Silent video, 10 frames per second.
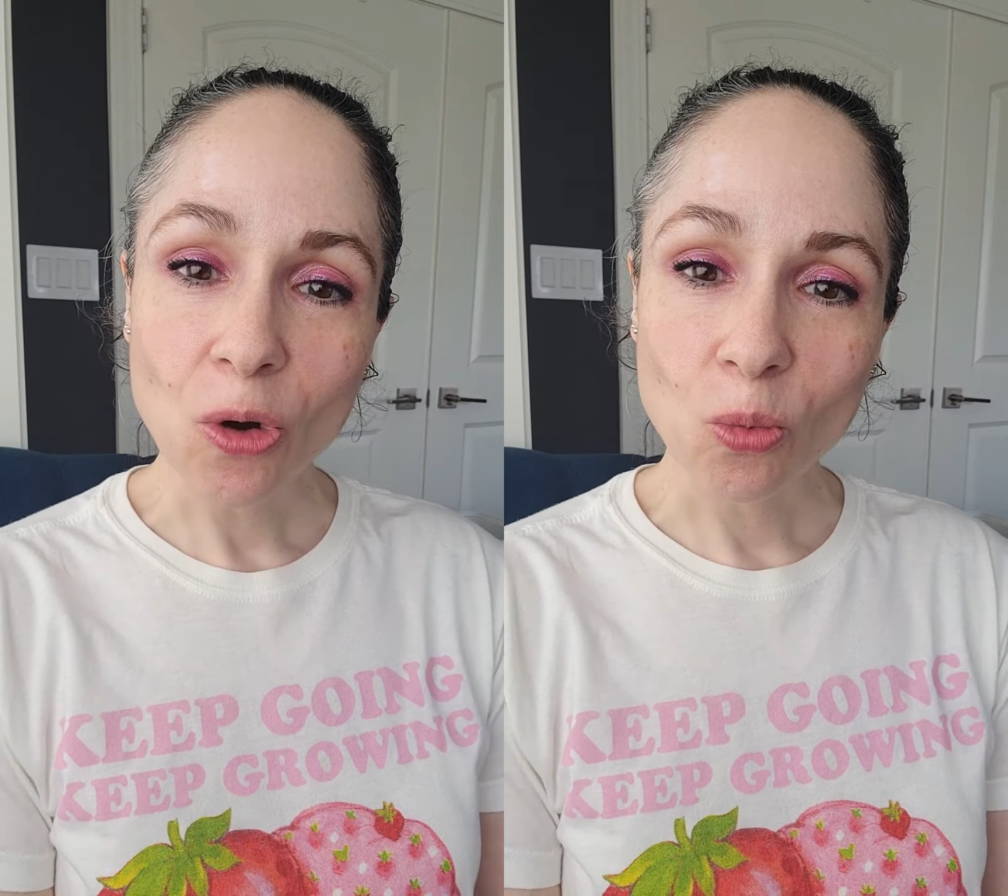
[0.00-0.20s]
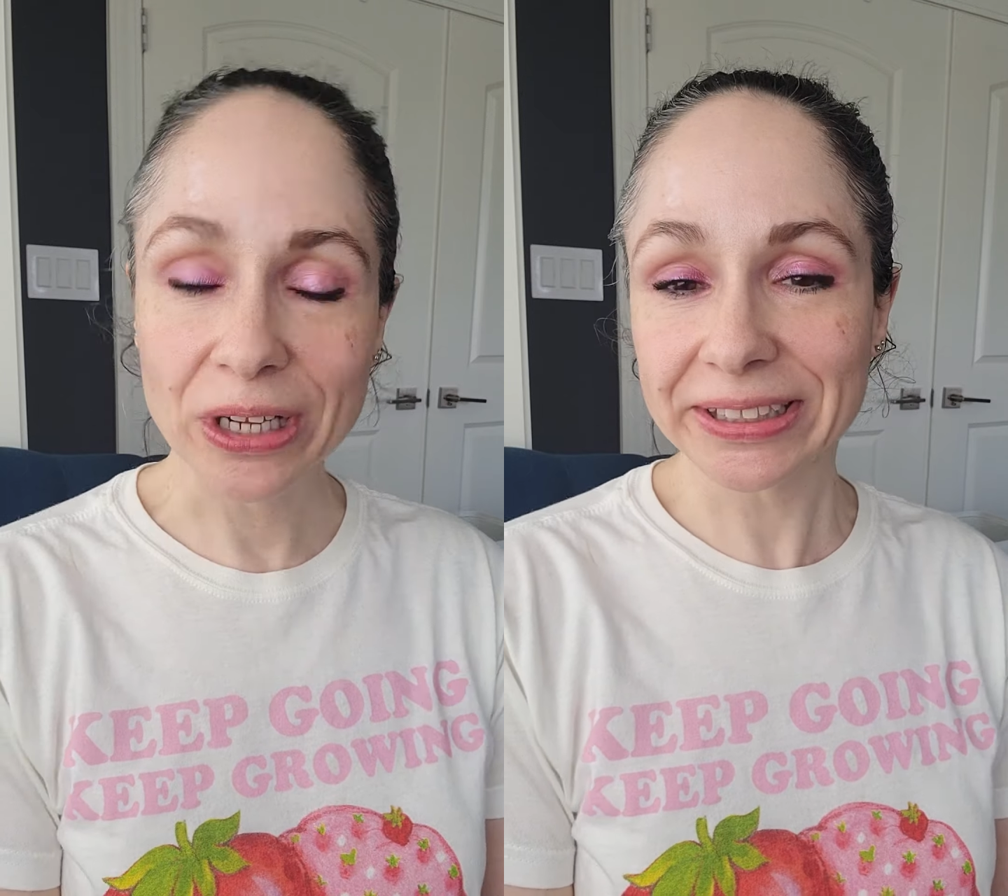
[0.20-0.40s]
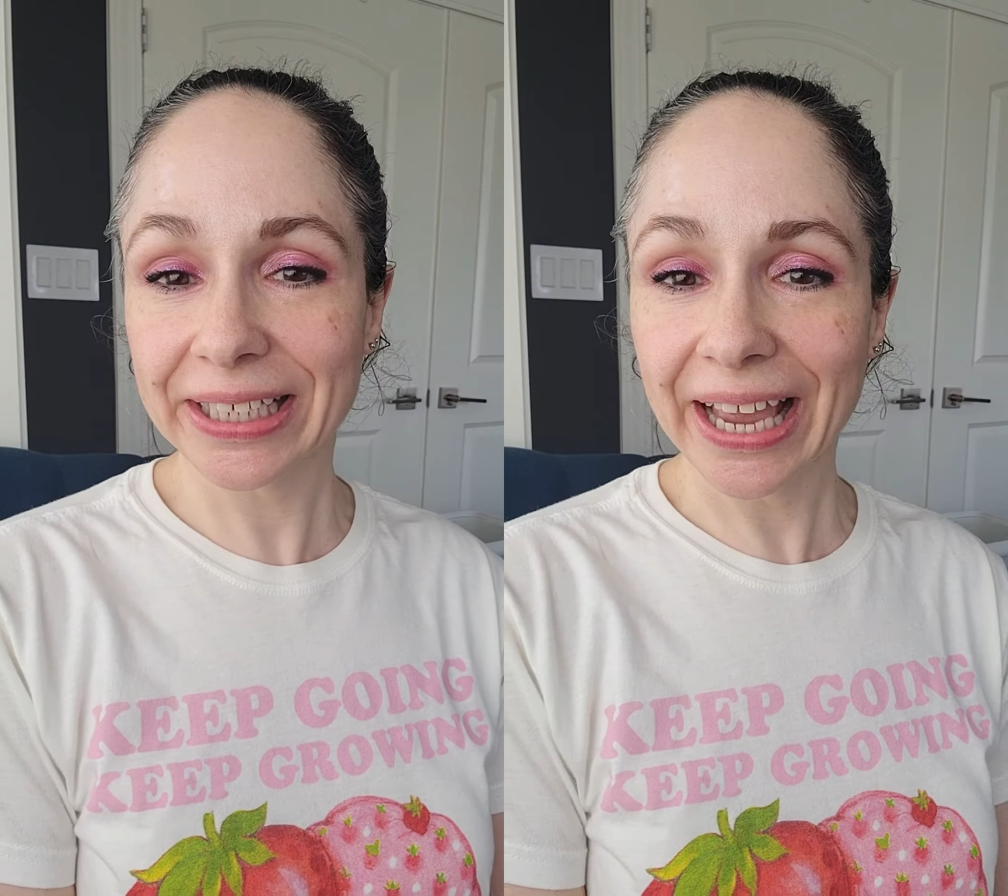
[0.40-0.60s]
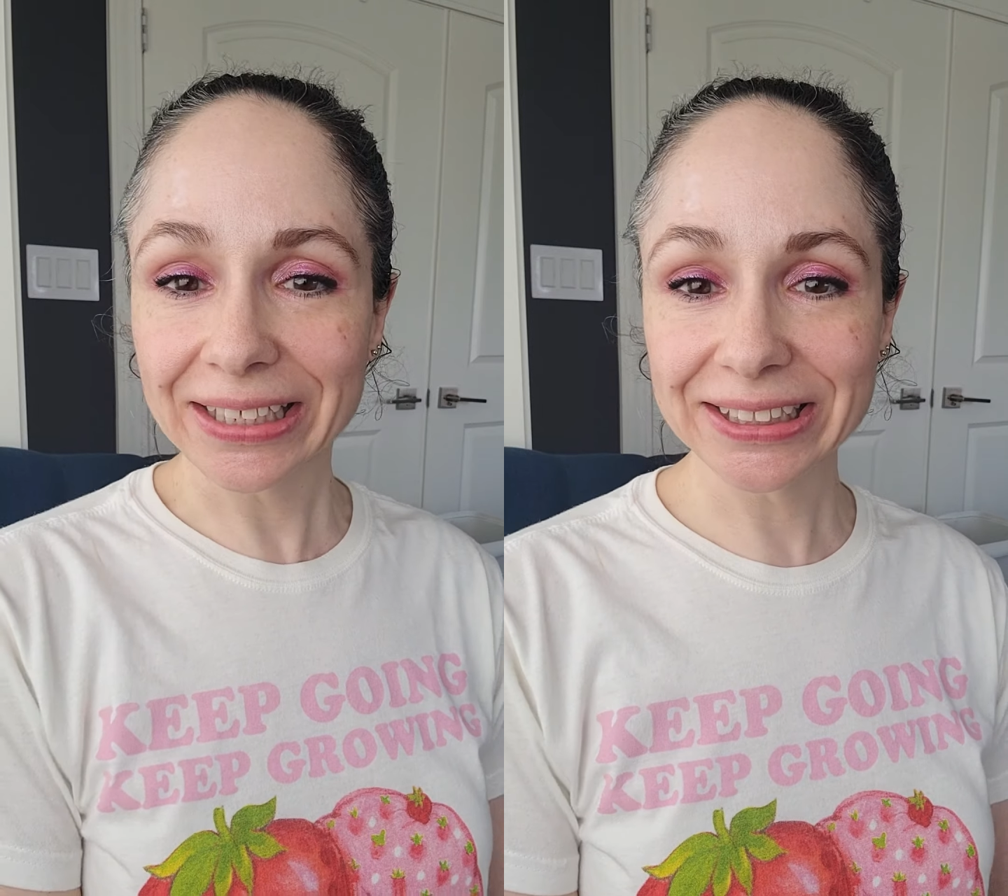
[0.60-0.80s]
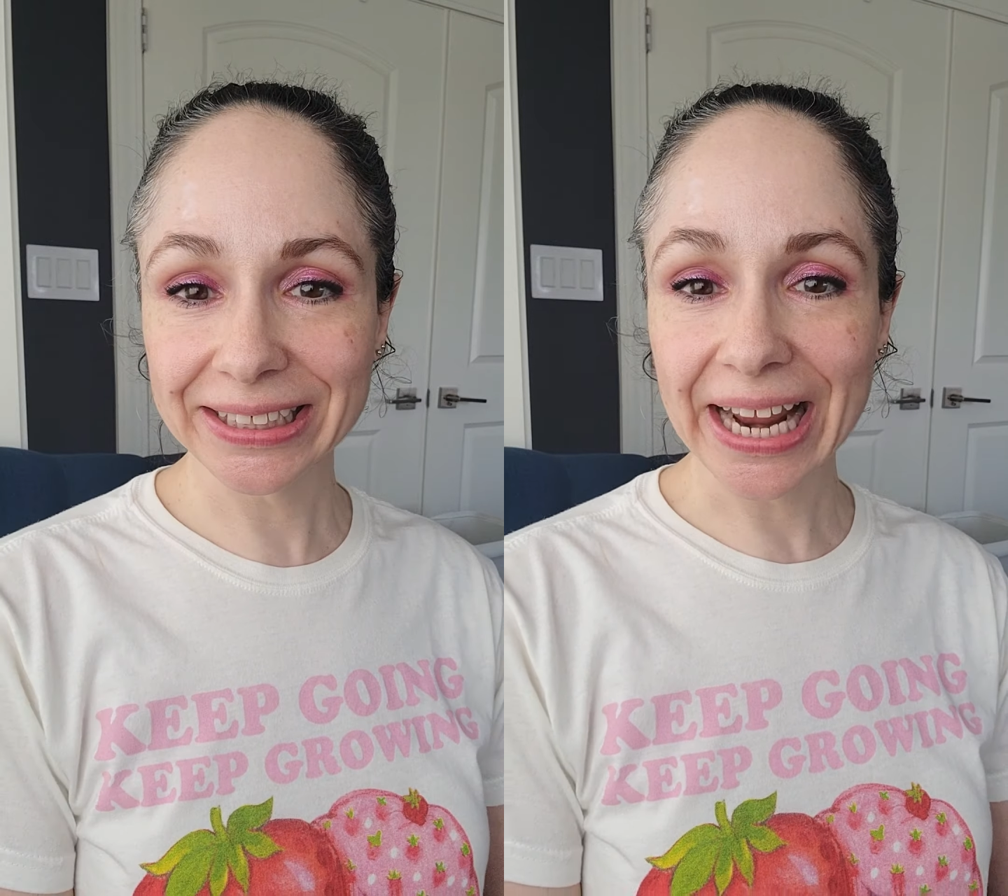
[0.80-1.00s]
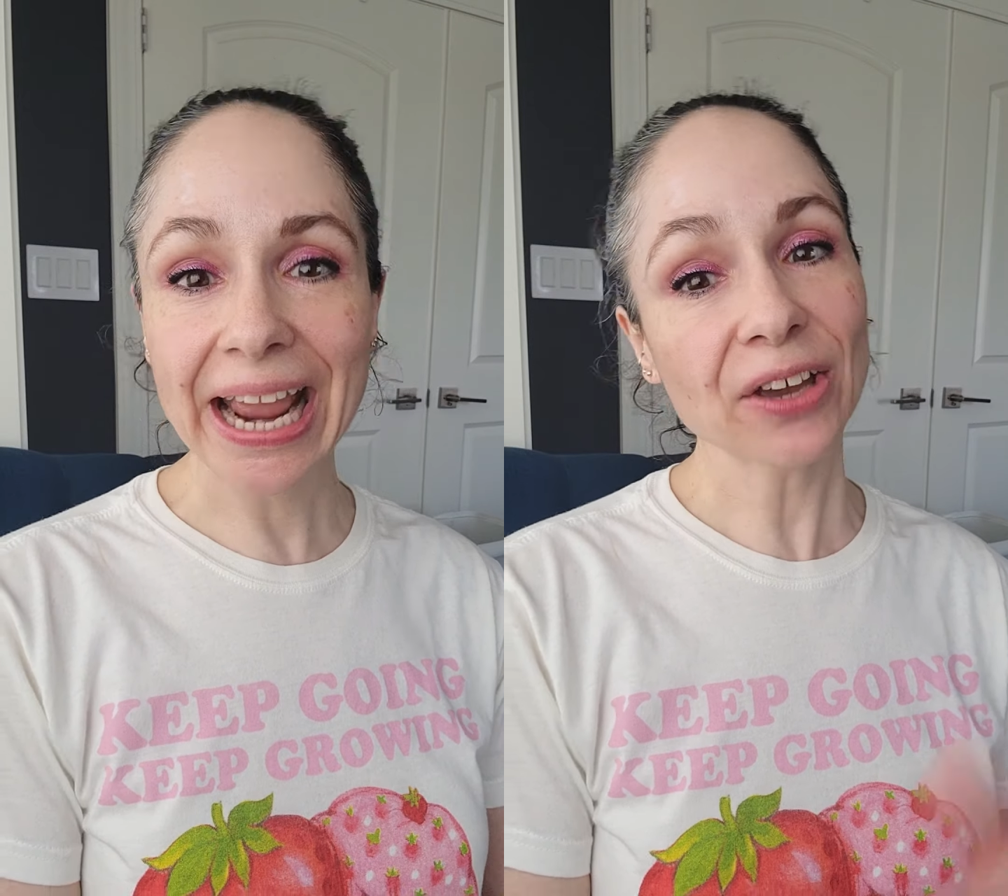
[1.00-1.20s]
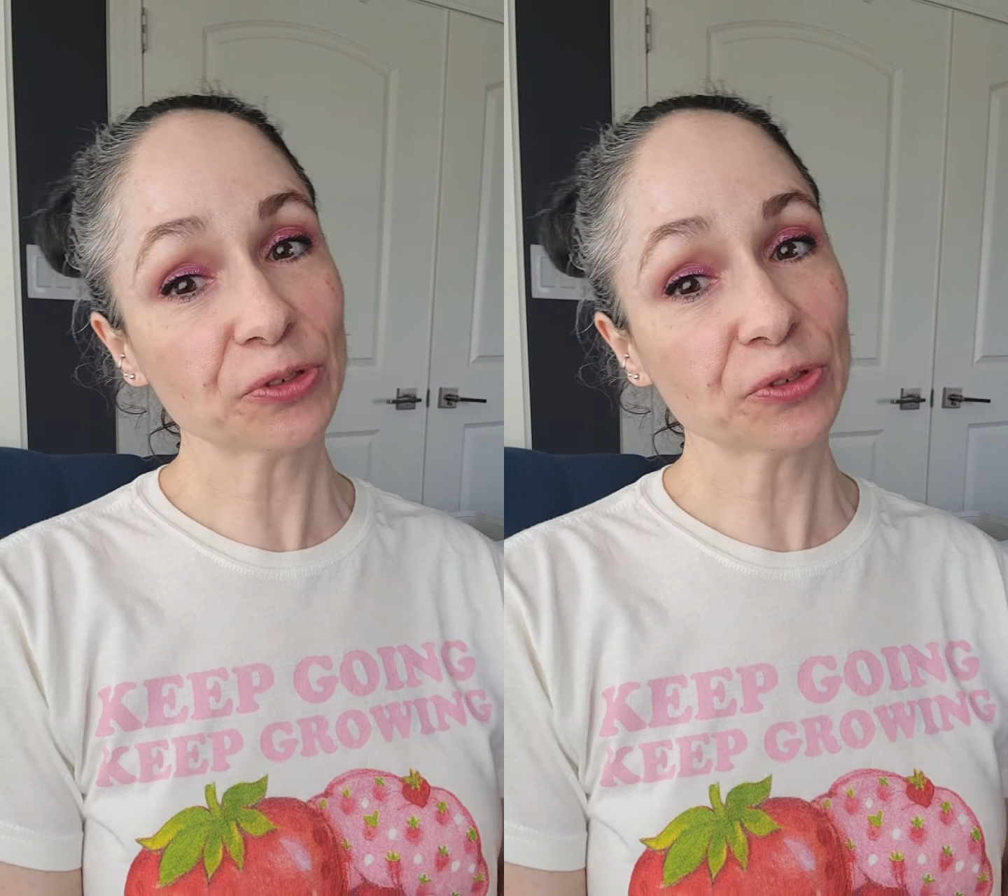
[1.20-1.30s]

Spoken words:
once again today.